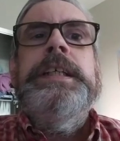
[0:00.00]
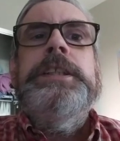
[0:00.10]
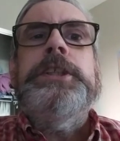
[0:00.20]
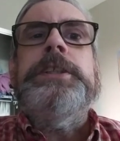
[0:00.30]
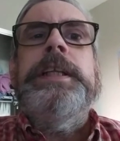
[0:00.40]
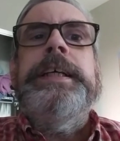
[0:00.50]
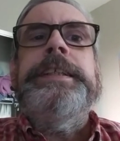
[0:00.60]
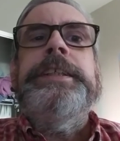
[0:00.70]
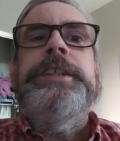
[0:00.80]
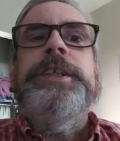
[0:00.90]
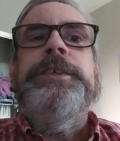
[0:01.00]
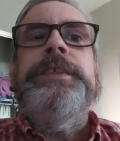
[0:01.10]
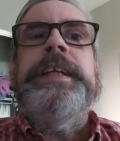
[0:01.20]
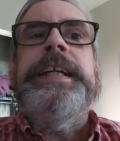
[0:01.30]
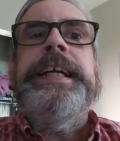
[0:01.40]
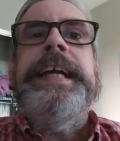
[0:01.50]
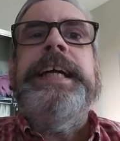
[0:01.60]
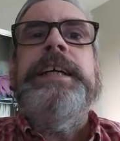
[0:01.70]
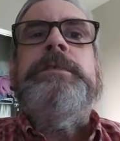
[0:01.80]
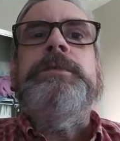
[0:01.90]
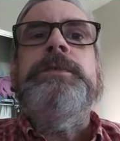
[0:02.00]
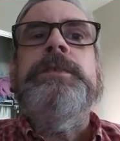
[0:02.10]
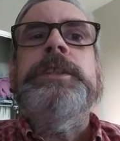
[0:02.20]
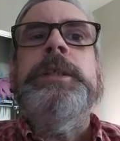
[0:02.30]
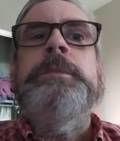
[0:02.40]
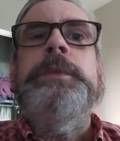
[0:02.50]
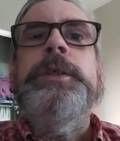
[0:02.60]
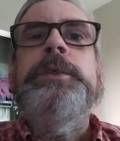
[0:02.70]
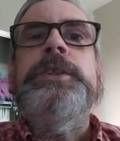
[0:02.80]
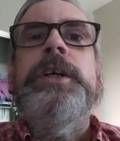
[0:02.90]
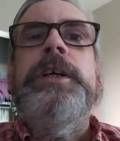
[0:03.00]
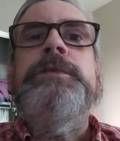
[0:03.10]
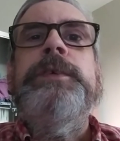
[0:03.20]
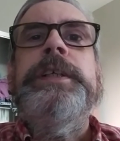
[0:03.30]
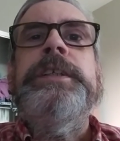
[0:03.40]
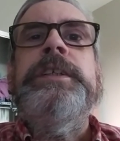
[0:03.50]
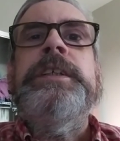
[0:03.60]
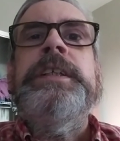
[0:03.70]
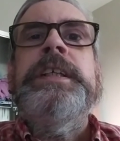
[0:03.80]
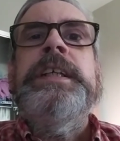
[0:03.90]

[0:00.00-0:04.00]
Just letting you know that I have some new software